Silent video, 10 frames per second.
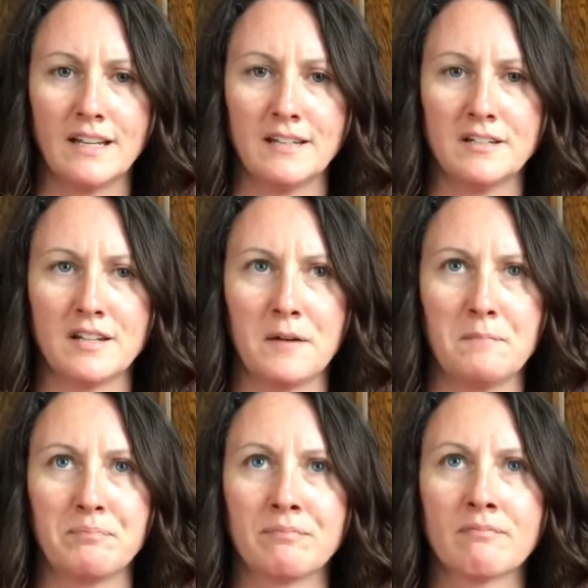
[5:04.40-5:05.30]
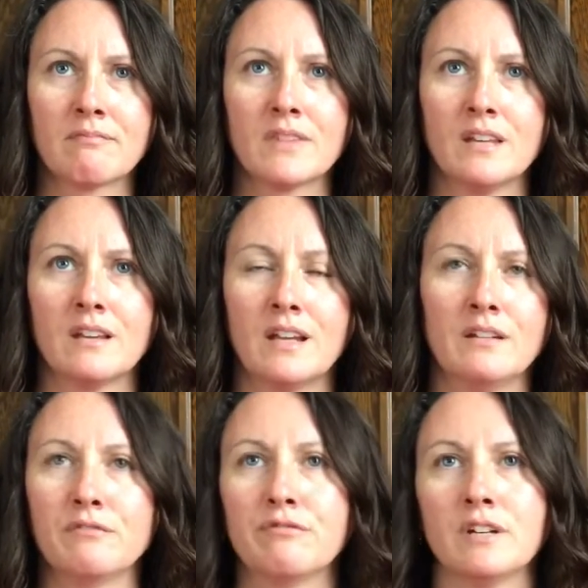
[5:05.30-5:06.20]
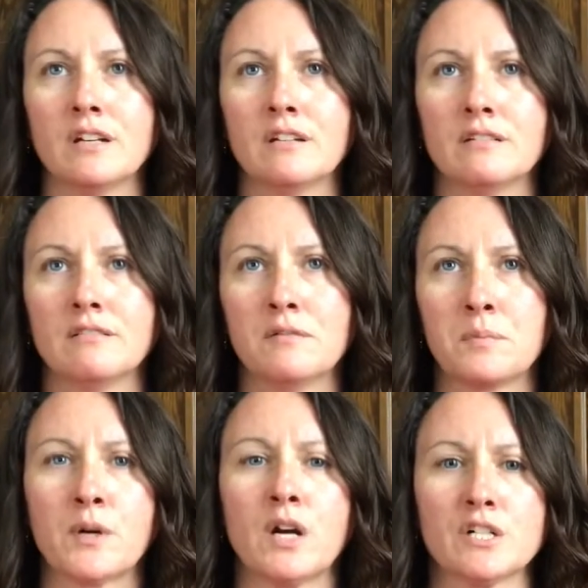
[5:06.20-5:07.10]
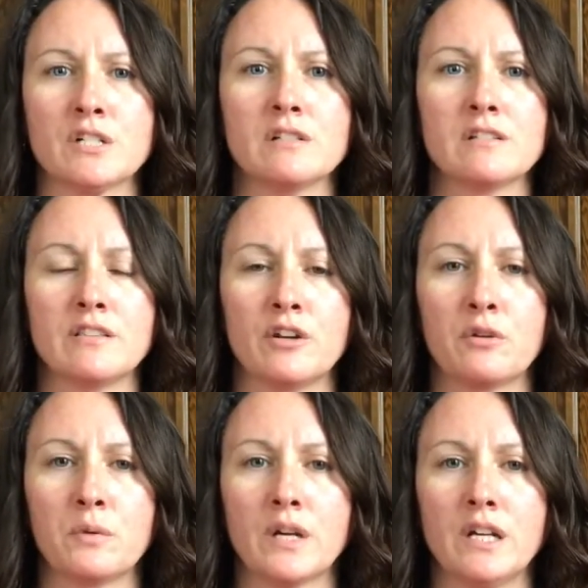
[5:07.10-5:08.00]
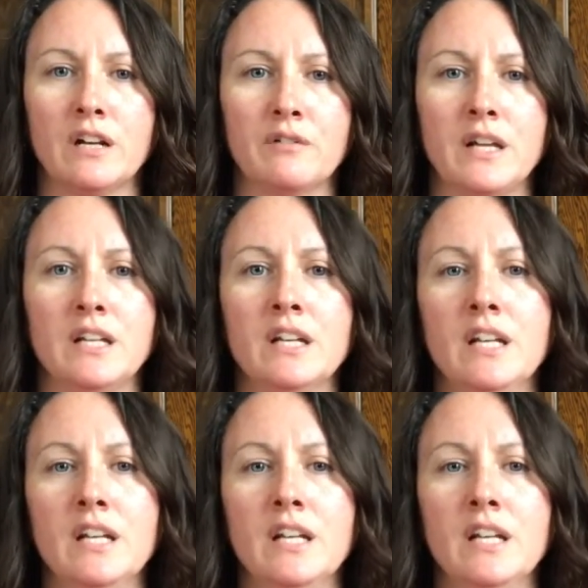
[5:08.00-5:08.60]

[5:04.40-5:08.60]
and kind of precautions that they're working on, right?